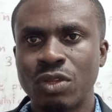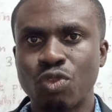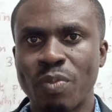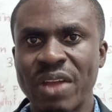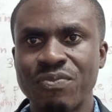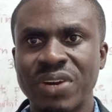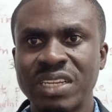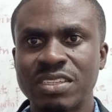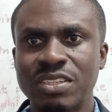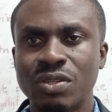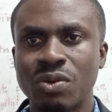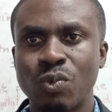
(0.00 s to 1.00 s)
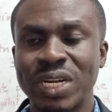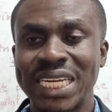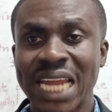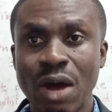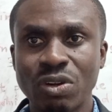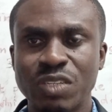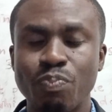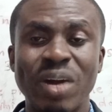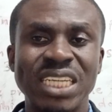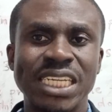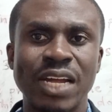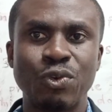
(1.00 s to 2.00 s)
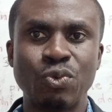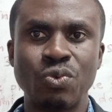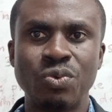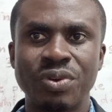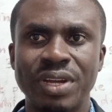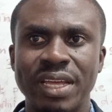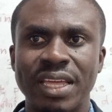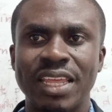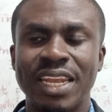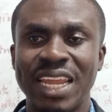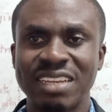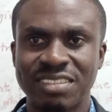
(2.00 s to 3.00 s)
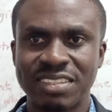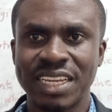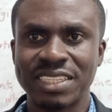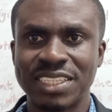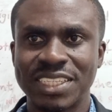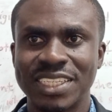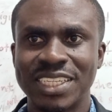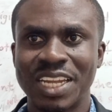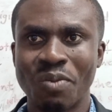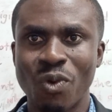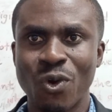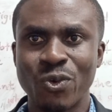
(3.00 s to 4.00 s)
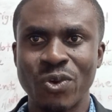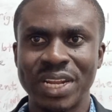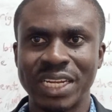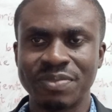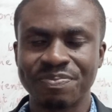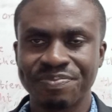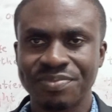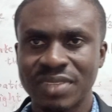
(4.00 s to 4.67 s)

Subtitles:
So my friends, without much ado, let's set the ball rolling.